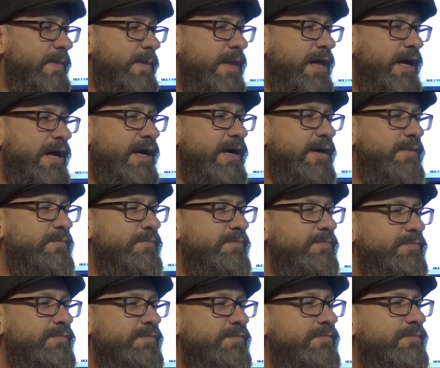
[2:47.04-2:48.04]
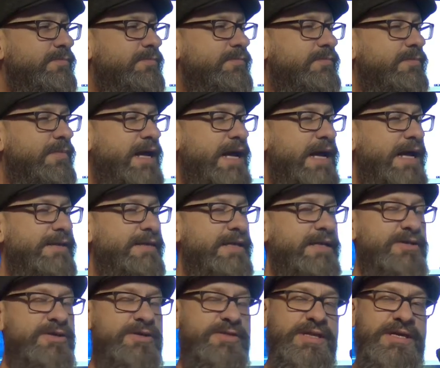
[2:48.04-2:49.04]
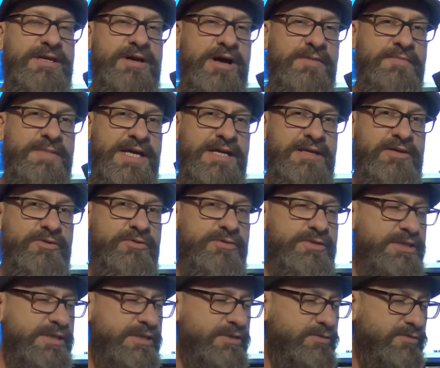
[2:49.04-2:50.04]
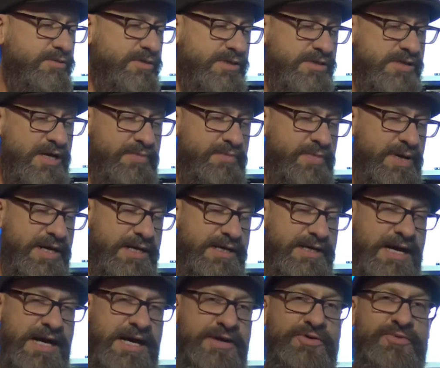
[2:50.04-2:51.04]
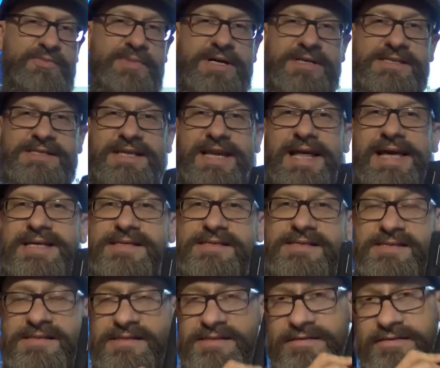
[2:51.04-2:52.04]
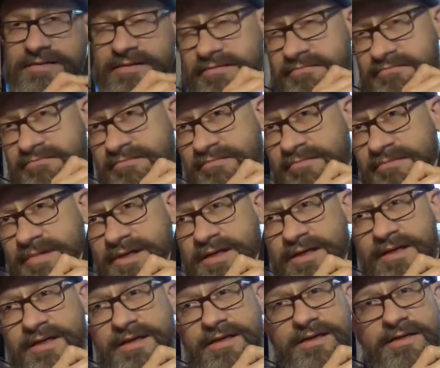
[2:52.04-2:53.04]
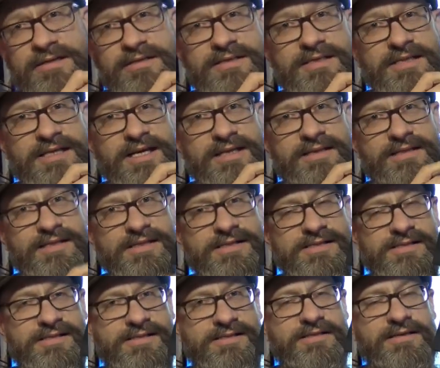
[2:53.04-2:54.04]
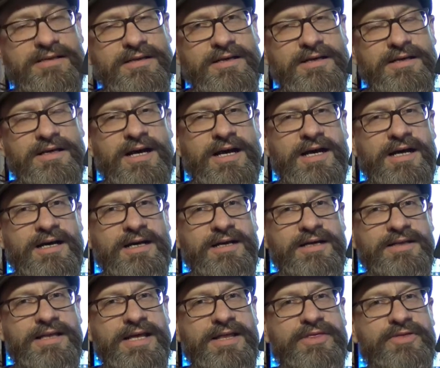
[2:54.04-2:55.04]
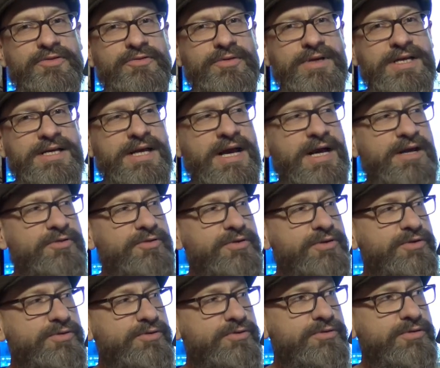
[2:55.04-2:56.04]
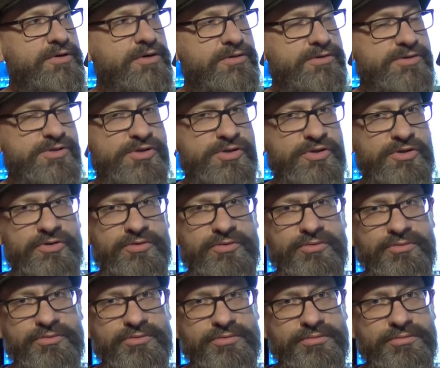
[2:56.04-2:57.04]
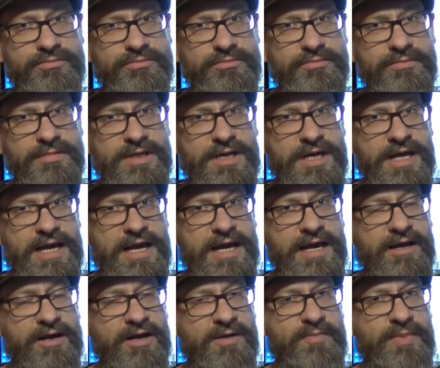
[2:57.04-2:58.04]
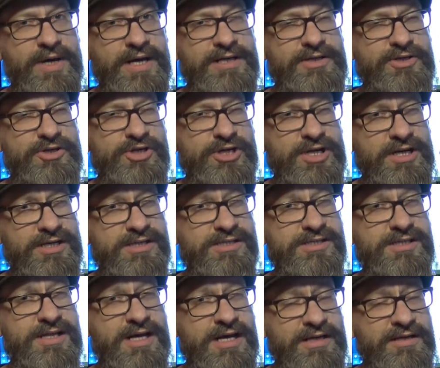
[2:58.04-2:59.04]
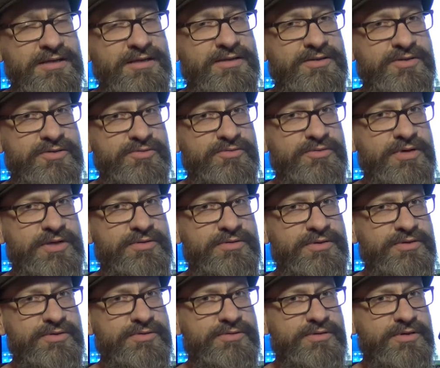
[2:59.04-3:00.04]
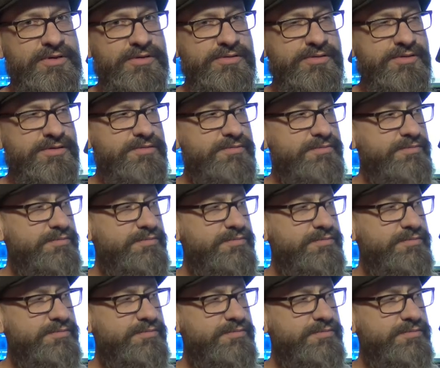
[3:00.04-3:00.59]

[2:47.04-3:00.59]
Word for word: know. And then you think, I'm getting a good deal because I paid $100 less to get this. They're 300 euros new, and I paid just under 200 euros,